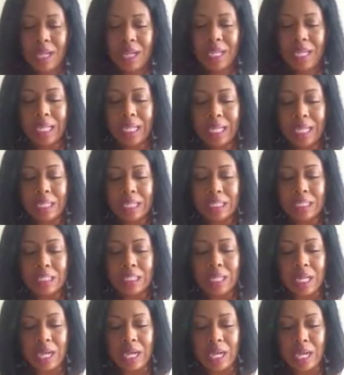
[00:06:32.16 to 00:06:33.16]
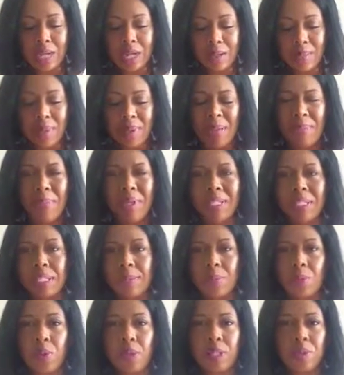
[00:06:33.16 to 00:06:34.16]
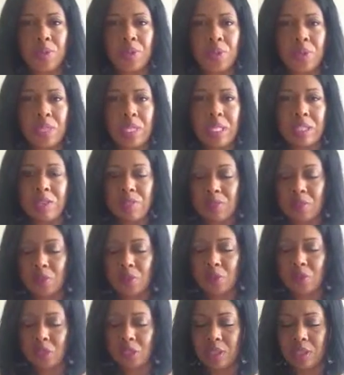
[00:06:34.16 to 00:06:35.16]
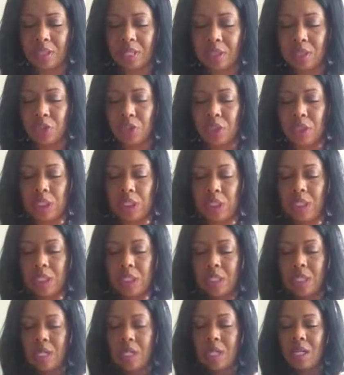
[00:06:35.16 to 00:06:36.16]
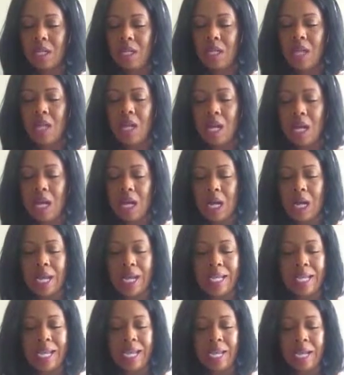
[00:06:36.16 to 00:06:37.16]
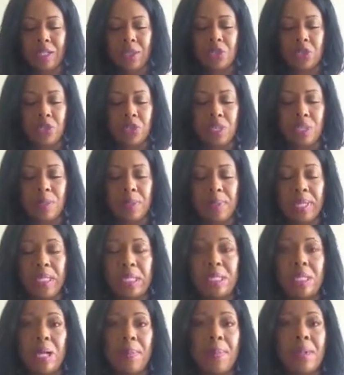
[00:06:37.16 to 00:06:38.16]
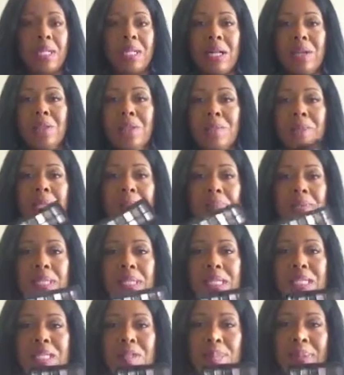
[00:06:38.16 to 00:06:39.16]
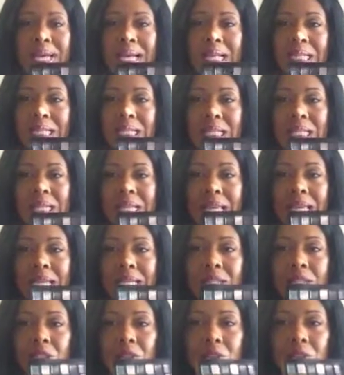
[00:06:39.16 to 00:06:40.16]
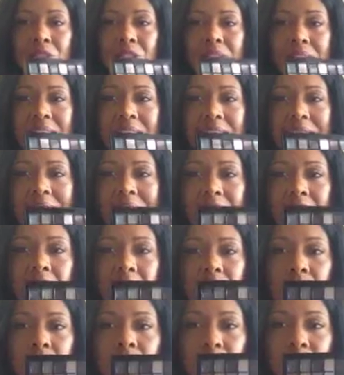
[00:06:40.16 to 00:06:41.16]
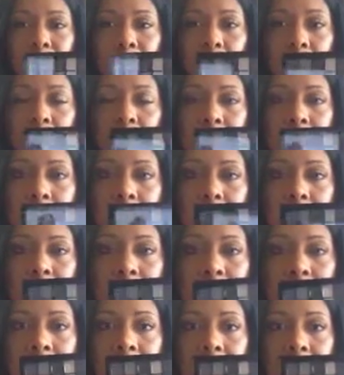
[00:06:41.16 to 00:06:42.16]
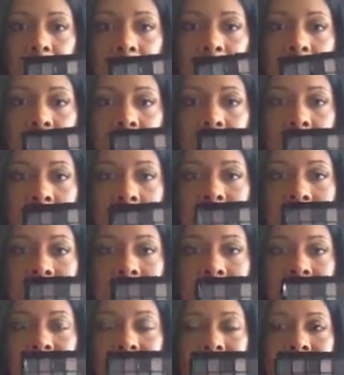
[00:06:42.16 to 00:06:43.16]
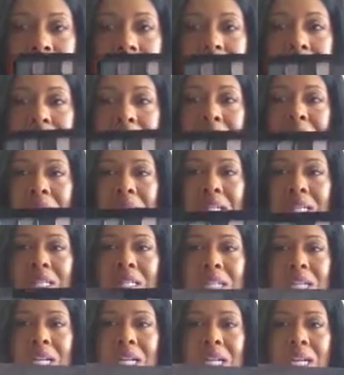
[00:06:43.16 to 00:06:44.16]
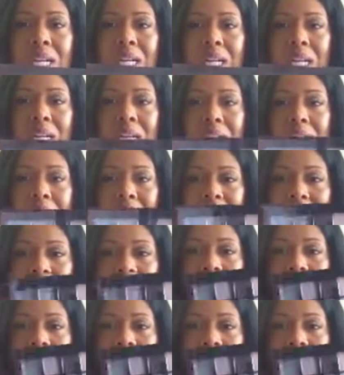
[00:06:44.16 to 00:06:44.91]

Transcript: And I picked up quite a few things from Ulta, actually. I actually picked up another Maybelline's palette at Ulta. They had the Smokes. And yeah,